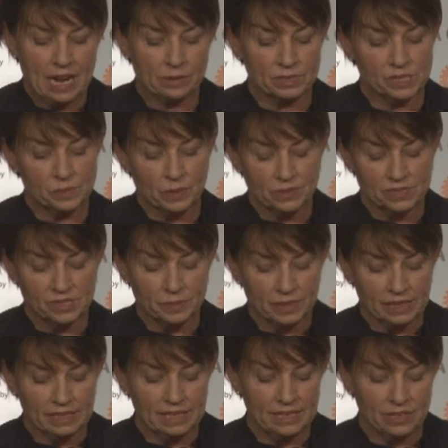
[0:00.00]
A
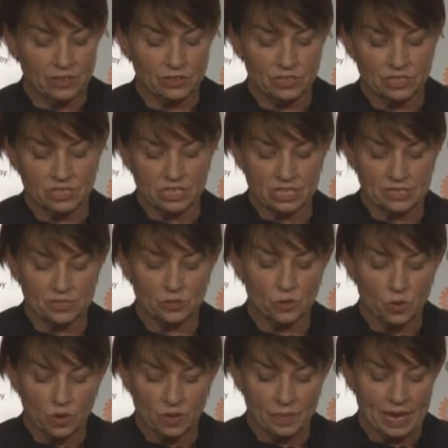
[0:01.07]
responsibility not to just
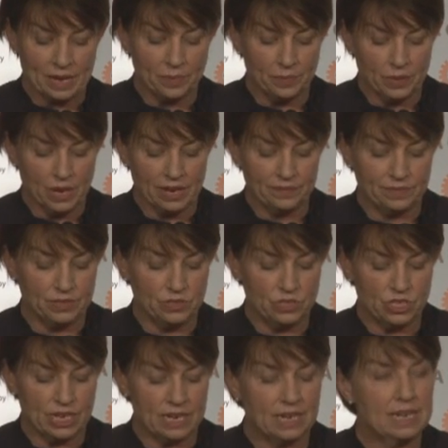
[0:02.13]
talk about a bright
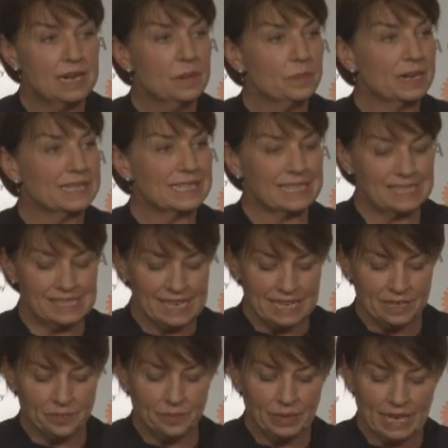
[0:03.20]
future, but to
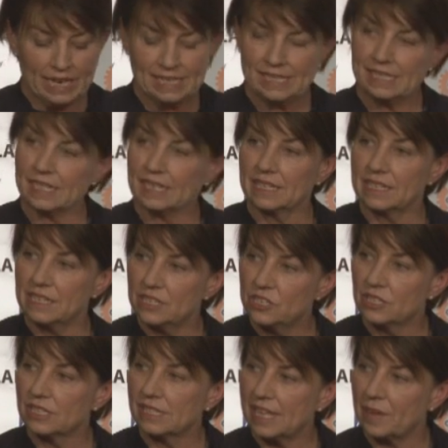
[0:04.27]
set in place the
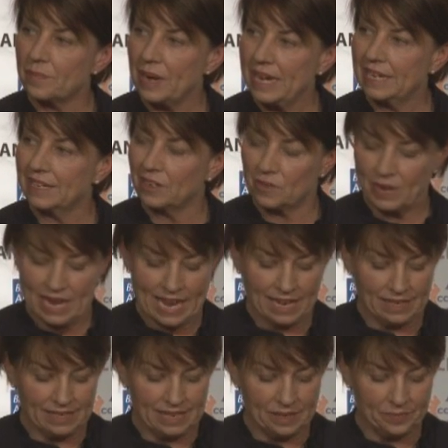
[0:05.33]
conditions that make it a
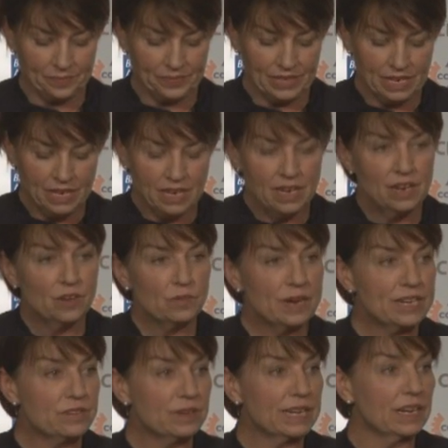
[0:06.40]
reality.
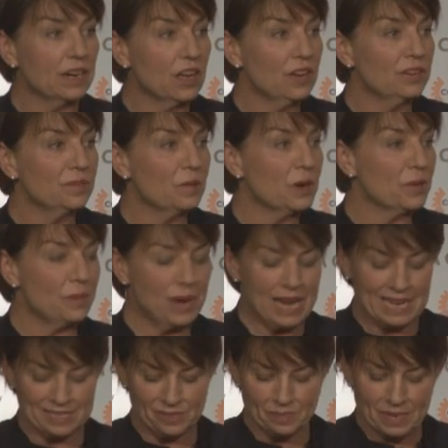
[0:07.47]
Rhetoric alone won't
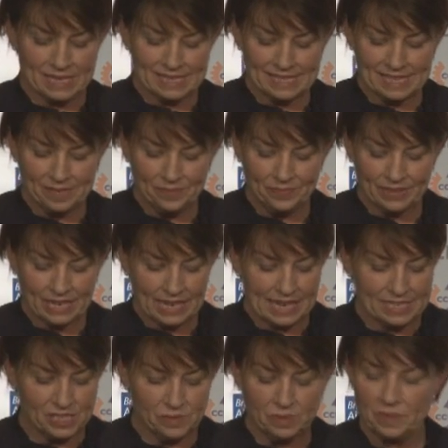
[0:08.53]
pass muster. It
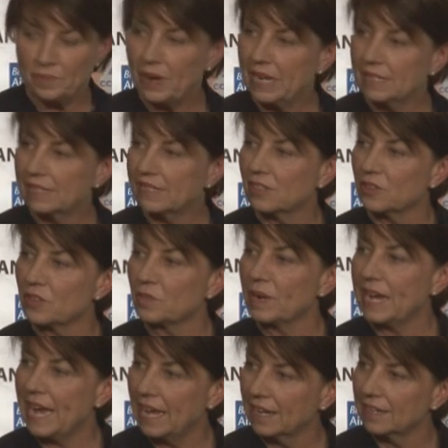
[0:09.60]
has to be based on the
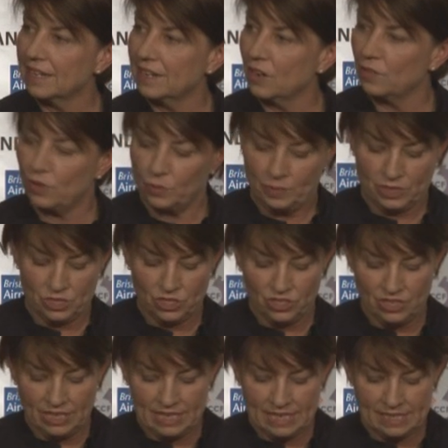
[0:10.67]
reality of
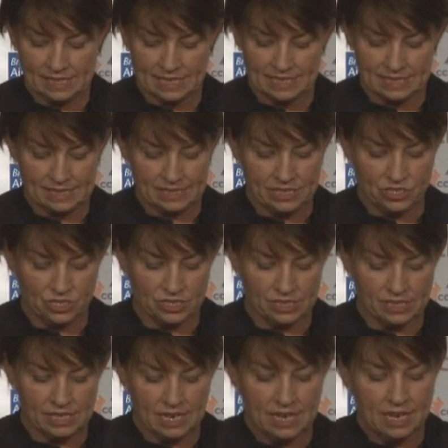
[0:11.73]
opportunities and
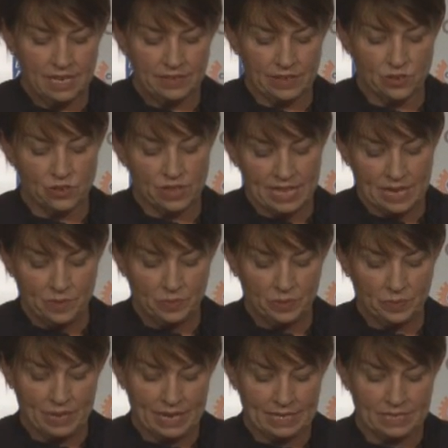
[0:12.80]
decisions that you're then
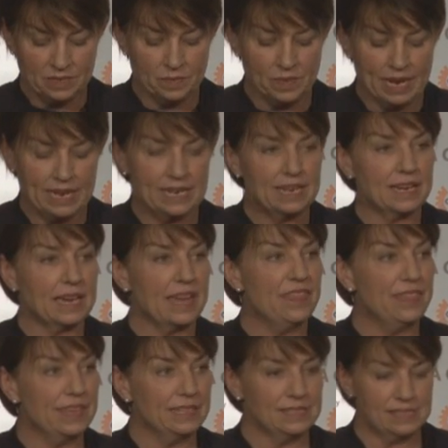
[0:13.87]
prepared to make
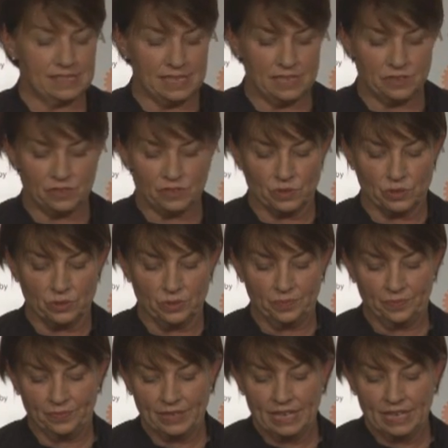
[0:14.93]
and then see through.